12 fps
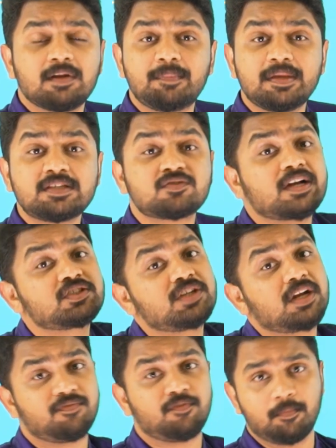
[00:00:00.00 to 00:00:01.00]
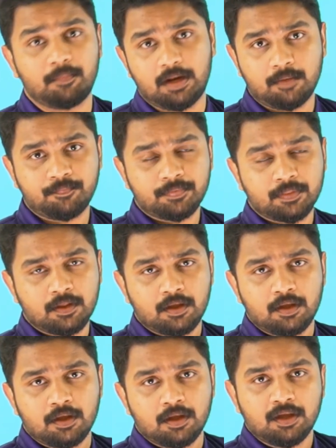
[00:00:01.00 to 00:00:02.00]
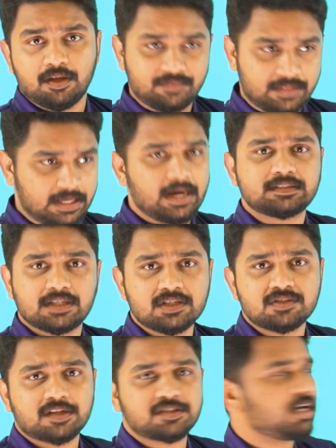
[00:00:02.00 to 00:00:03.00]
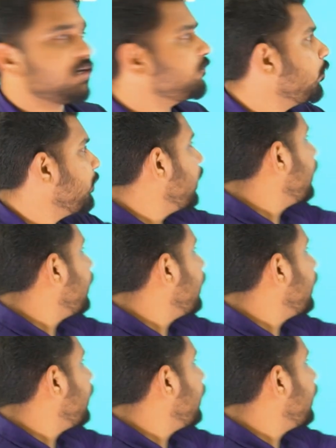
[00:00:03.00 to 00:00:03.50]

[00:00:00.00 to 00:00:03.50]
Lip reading: be structural formula. If they are asking structural formula,